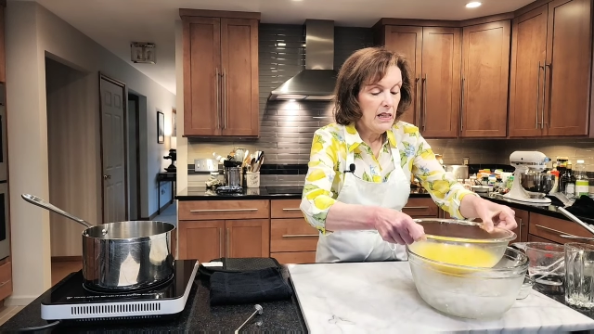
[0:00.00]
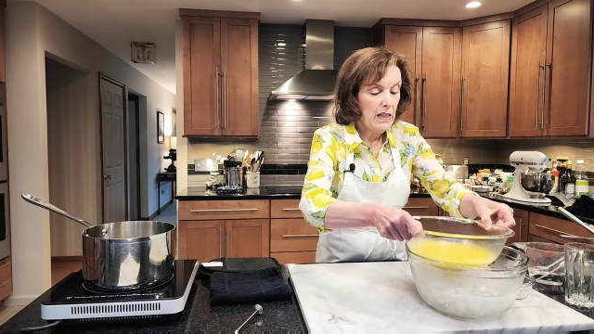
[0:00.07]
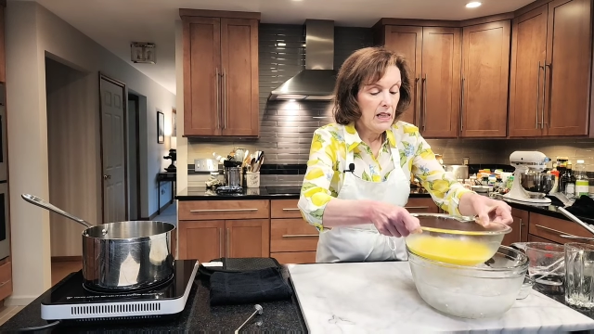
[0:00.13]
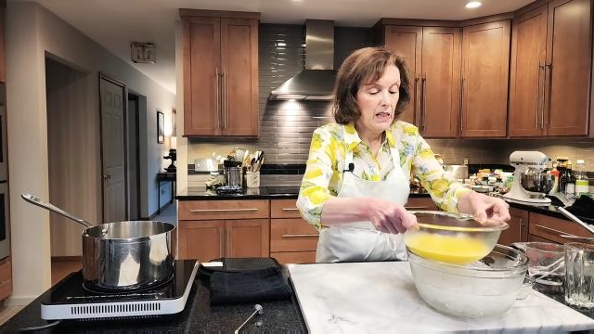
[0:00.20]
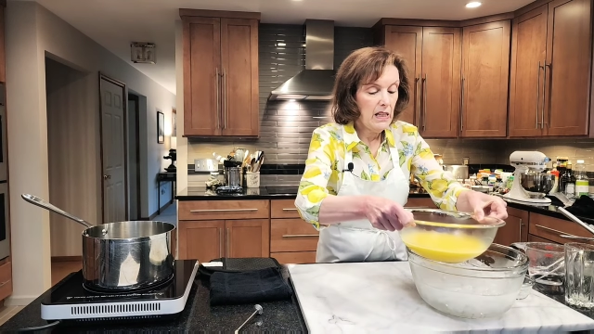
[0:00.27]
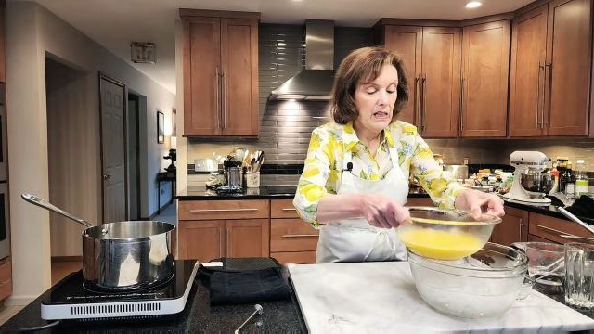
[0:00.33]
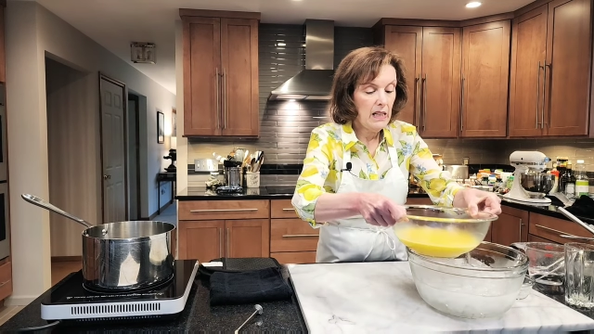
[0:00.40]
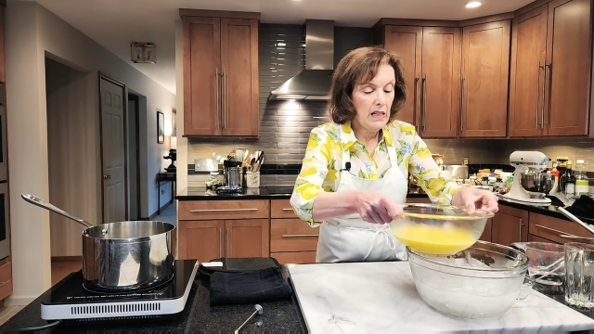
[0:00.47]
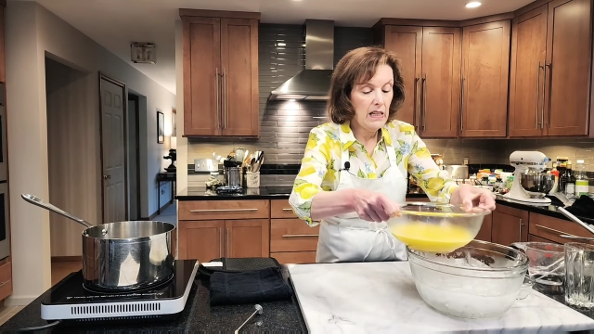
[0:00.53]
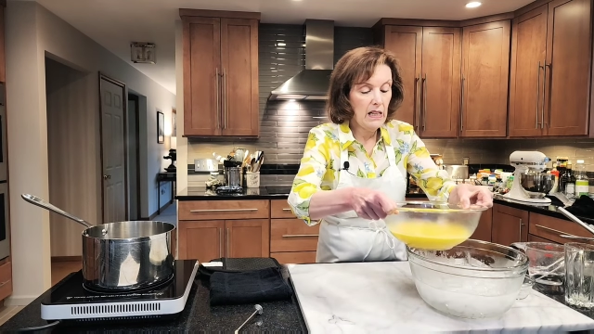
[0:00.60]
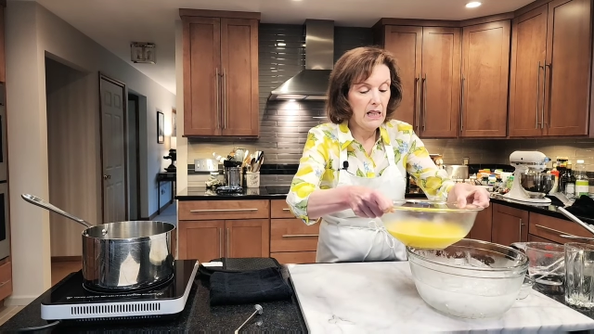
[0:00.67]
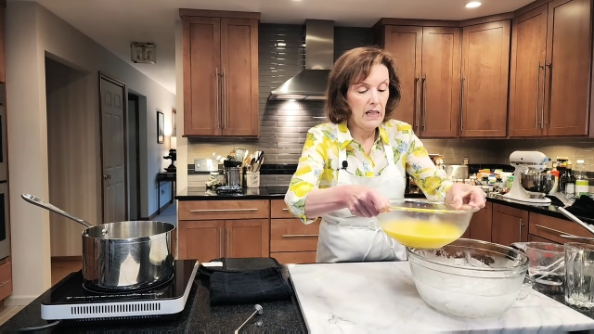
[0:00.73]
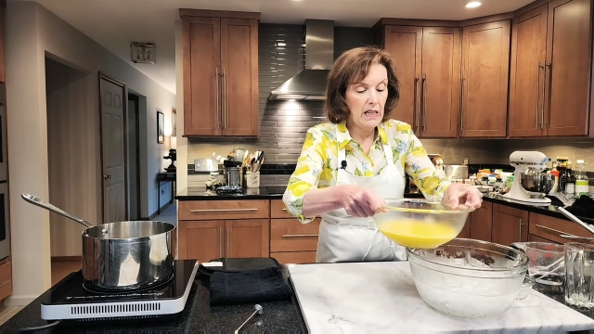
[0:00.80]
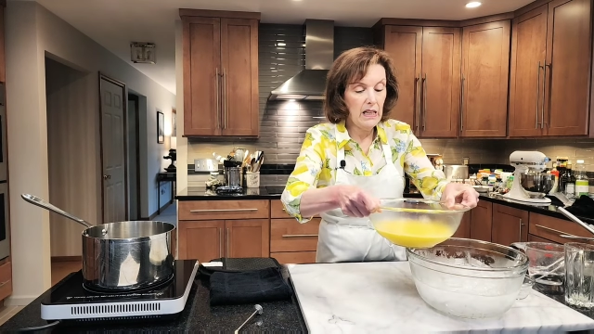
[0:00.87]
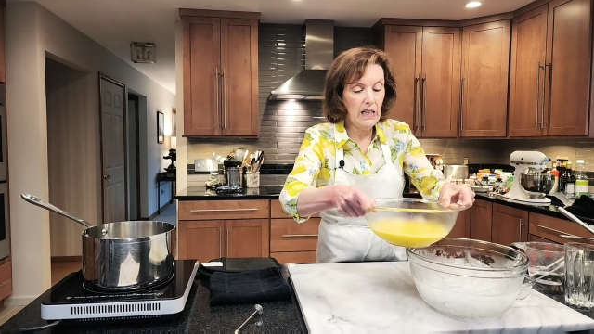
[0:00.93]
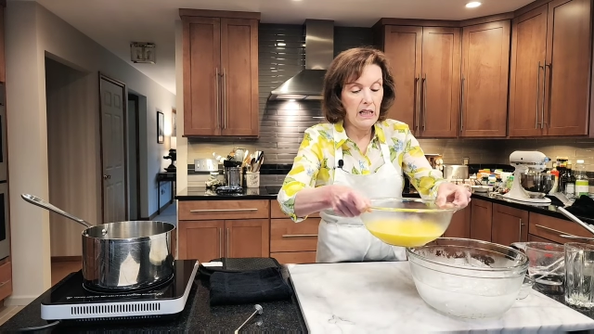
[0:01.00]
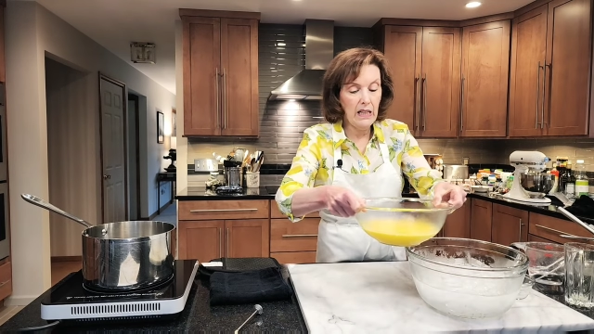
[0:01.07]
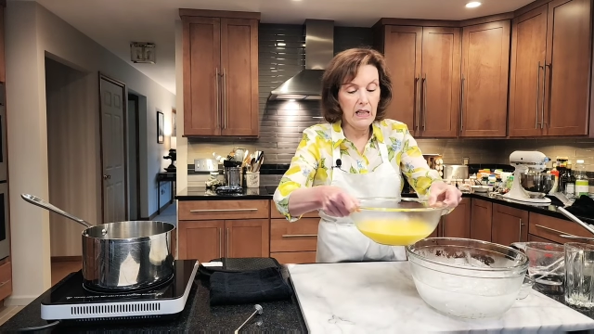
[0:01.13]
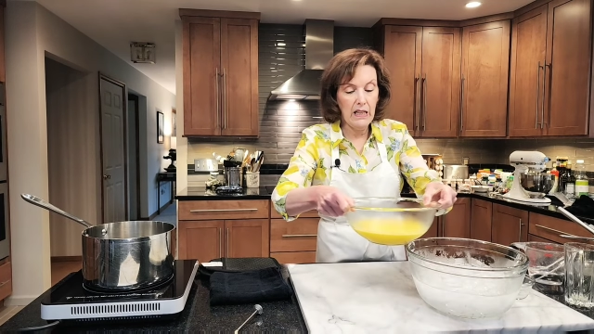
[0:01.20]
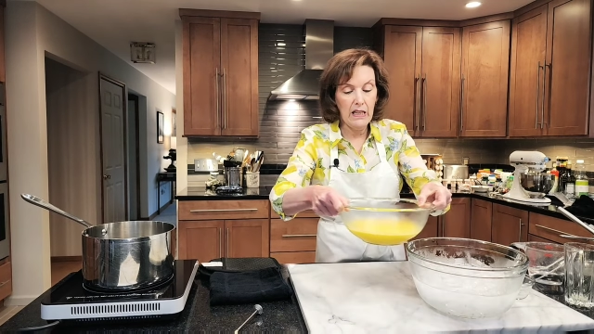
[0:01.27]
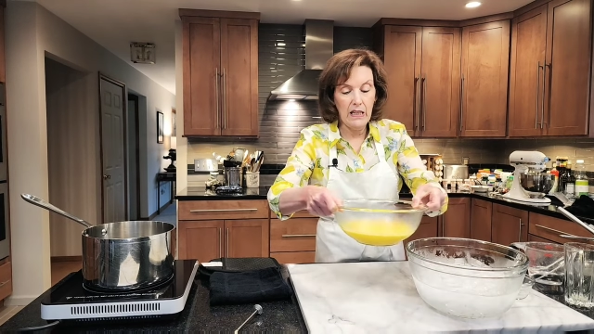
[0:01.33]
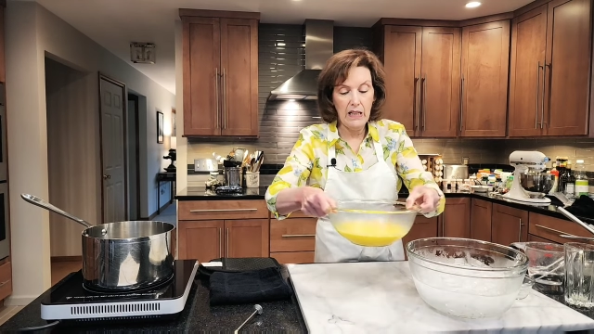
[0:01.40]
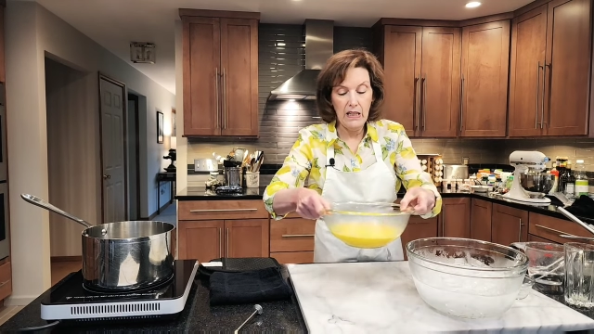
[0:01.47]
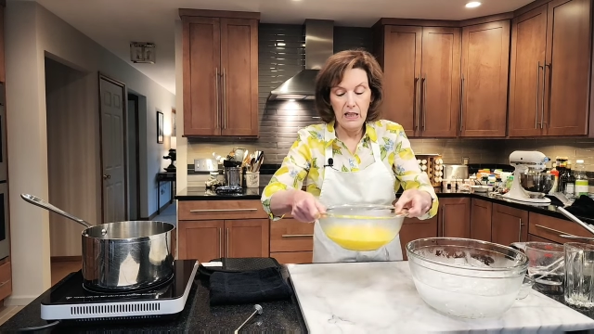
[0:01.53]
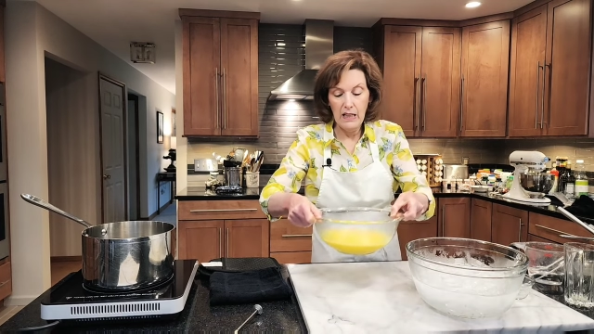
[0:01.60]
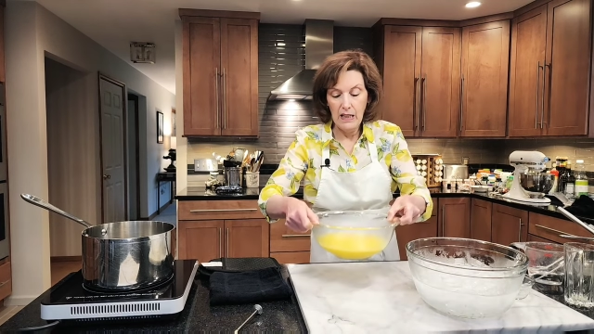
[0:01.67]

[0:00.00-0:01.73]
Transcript: (silence)